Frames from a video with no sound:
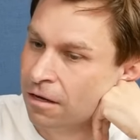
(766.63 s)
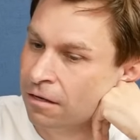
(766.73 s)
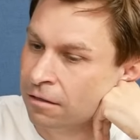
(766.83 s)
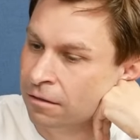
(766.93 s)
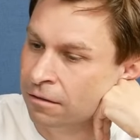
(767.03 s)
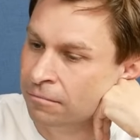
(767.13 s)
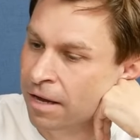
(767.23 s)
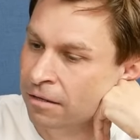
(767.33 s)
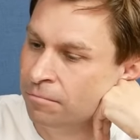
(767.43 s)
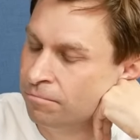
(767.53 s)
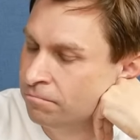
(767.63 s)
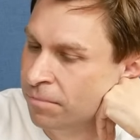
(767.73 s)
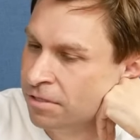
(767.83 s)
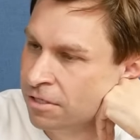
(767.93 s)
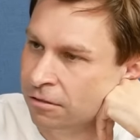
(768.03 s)
But
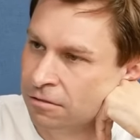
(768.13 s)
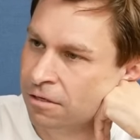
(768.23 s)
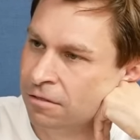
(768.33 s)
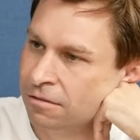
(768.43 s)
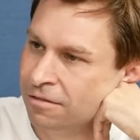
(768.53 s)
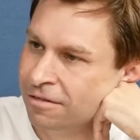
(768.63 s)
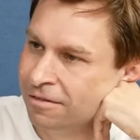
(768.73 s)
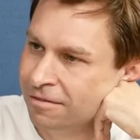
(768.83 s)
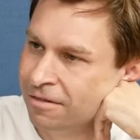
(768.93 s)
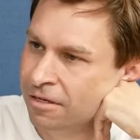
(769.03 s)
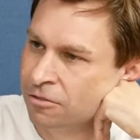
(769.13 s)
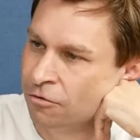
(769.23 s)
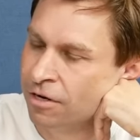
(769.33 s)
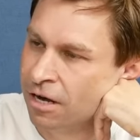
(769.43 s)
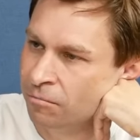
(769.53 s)
still, it's
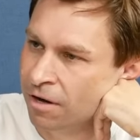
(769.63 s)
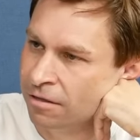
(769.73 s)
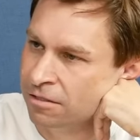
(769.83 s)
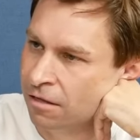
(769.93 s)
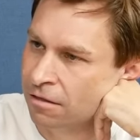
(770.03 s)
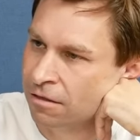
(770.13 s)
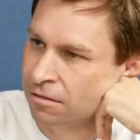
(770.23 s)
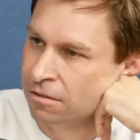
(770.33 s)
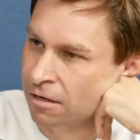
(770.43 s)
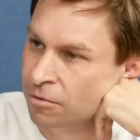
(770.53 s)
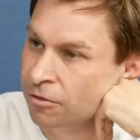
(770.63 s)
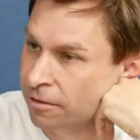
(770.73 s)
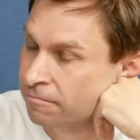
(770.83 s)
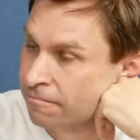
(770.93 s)
overcome by these other things that I'm doing.